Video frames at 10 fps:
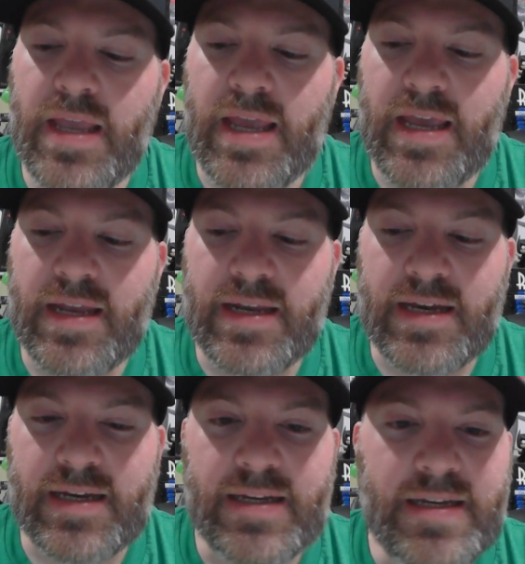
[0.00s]
And
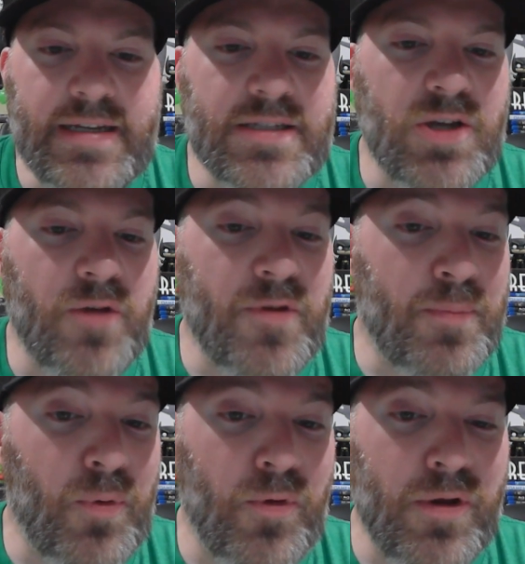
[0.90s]
so if you're
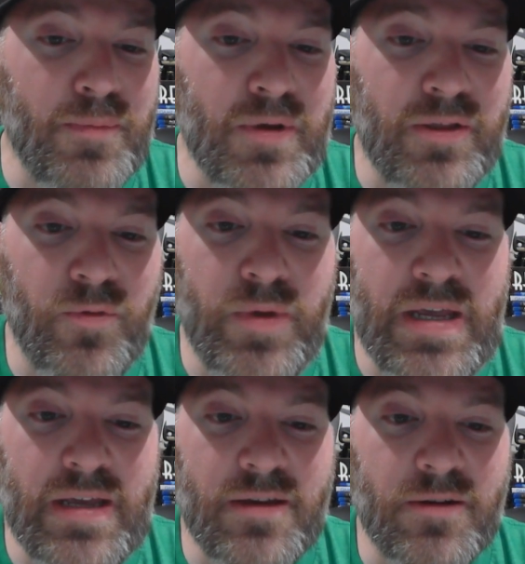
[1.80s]
bored on the middle of the
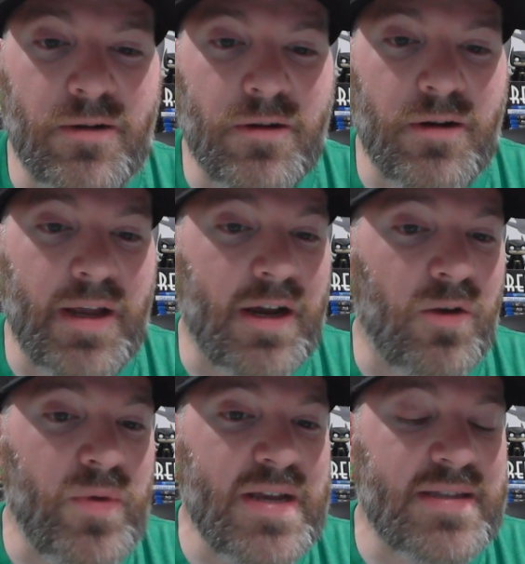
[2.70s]
week or like
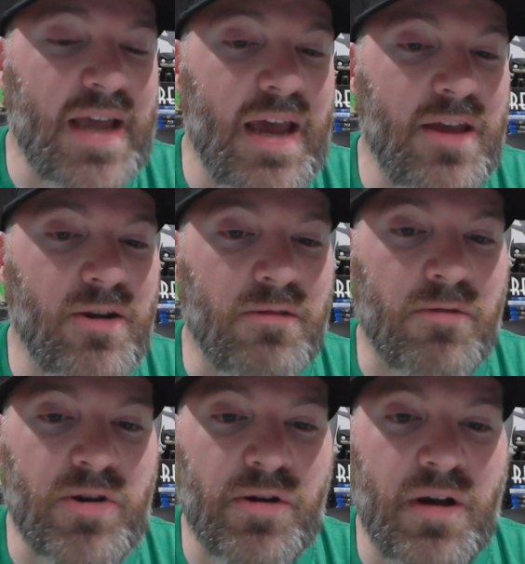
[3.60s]
a weekday
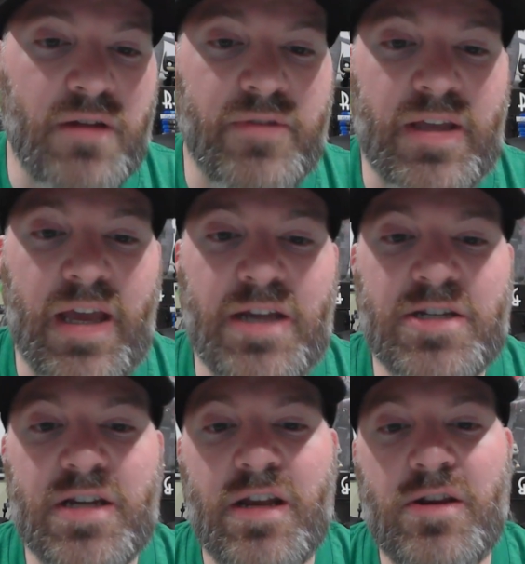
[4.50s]
or you're on
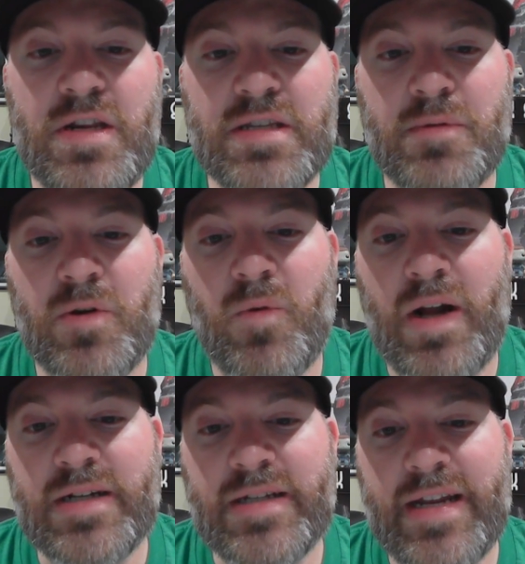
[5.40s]
vacation, you need something to
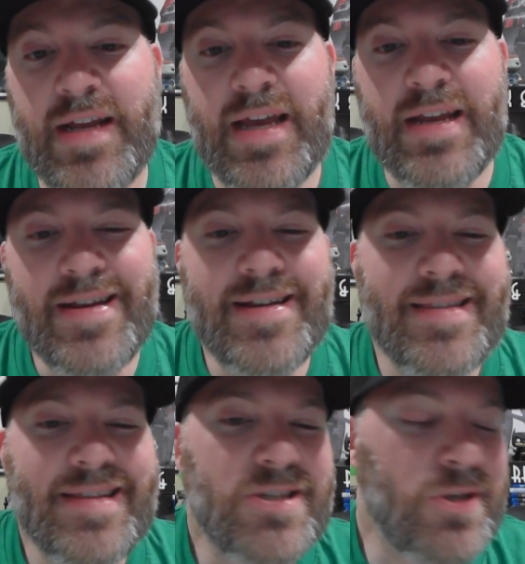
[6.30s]
watch late at night,
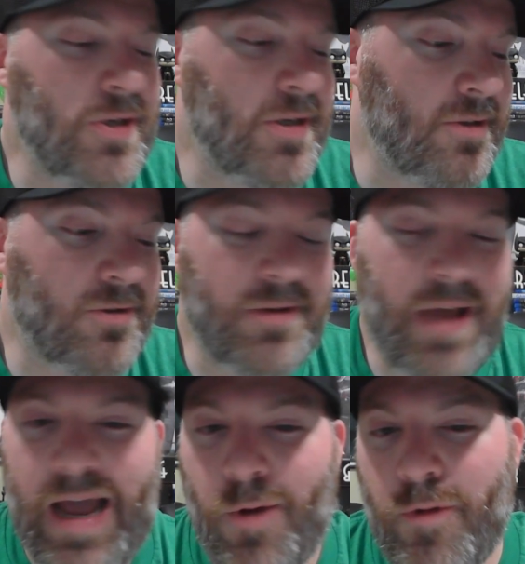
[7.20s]
this is a good little
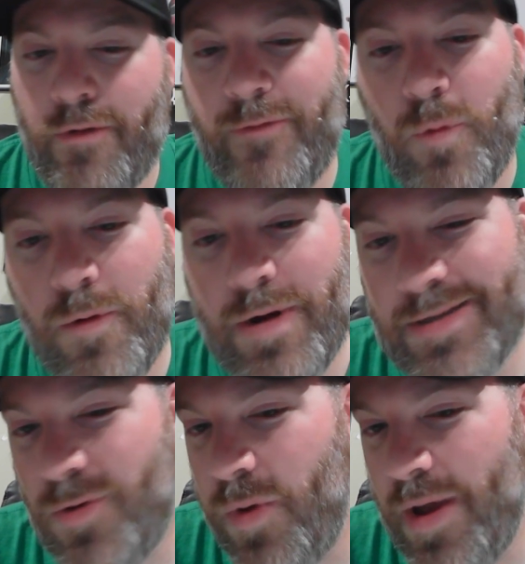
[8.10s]
hour for you.
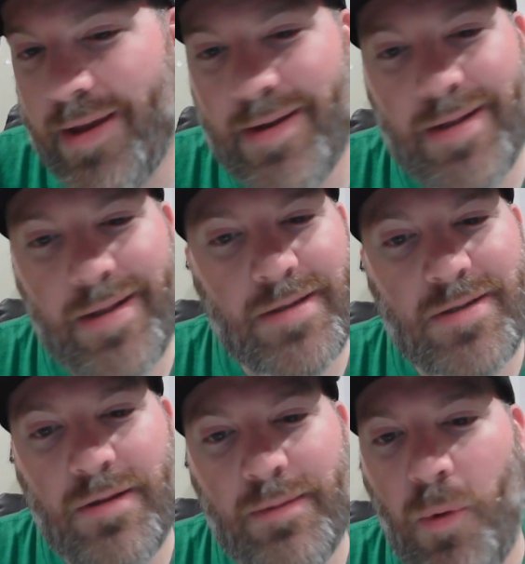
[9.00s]
It's quick. It's
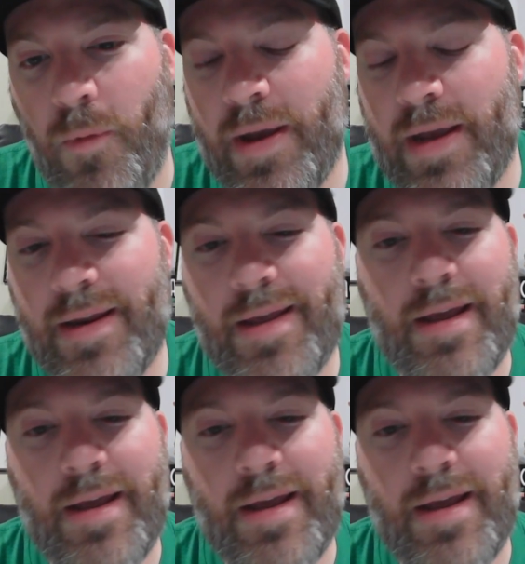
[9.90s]
to the point.